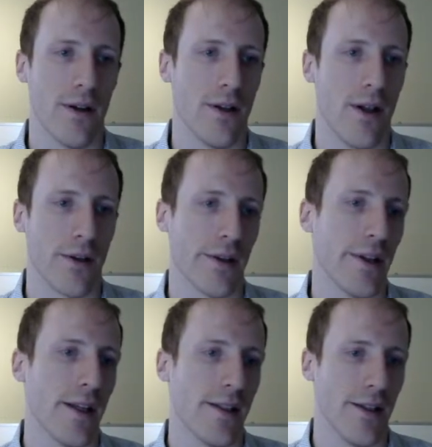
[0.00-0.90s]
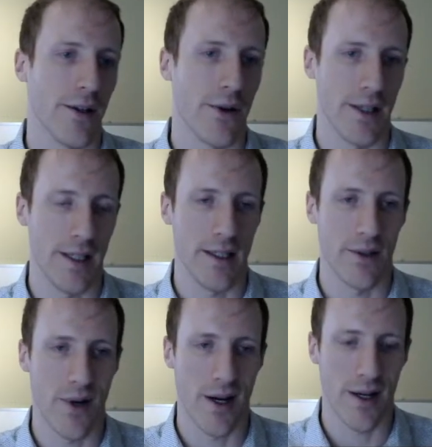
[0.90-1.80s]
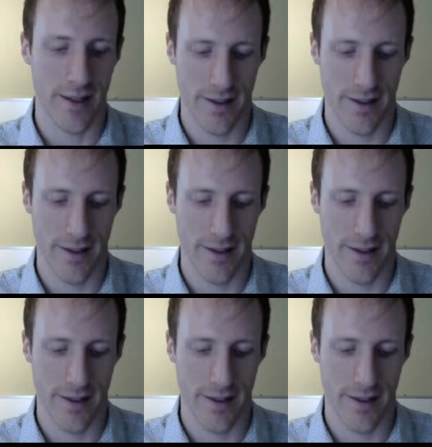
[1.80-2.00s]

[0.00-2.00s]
along the list you're going to need to walk.